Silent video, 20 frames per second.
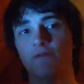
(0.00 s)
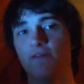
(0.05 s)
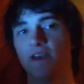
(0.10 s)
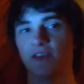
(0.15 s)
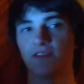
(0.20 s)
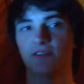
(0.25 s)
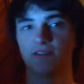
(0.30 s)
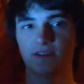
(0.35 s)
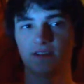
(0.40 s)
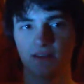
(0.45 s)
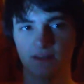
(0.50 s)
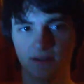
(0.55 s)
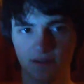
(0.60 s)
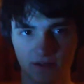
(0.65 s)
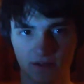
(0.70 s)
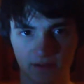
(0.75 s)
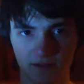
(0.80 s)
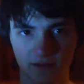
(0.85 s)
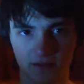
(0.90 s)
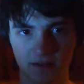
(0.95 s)
invest in it.
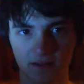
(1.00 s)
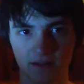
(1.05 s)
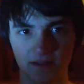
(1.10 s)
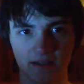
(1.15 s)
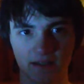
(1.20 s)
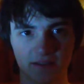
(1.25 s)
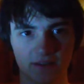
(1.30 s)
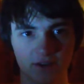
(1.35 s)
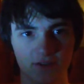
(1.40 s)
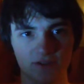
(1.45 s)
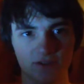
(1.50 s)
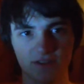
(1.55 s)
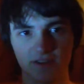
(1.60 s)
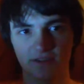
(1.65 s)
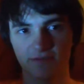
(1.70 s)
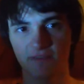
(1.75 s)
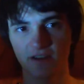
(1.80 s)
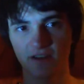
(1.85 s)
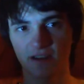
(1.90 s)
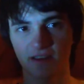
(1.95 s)
Like, there's
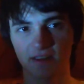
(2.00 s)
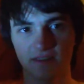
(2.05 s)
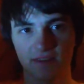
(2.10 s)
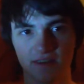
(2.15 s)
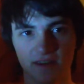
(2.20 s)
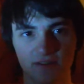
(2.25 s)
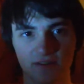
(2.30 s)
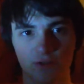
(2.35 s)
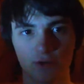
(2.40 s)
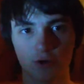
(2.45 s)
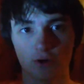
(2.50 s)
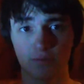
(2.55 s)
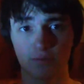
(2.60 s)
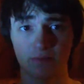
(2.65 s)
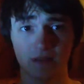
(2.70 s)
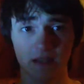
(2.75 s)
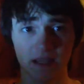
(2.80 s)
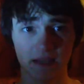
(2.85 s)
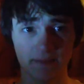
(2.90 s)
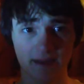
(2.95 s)
these fucking things called
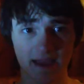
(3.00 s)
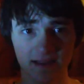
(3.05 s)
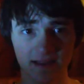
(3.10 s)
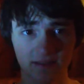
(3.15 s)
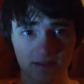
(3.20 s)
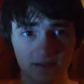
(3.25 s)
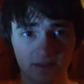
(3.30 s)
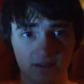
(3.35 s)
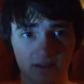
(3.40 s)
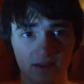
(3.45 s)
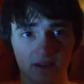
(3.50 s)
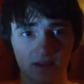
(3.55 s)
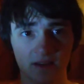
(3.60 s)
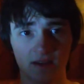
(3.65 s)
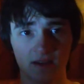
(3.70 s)
playmats,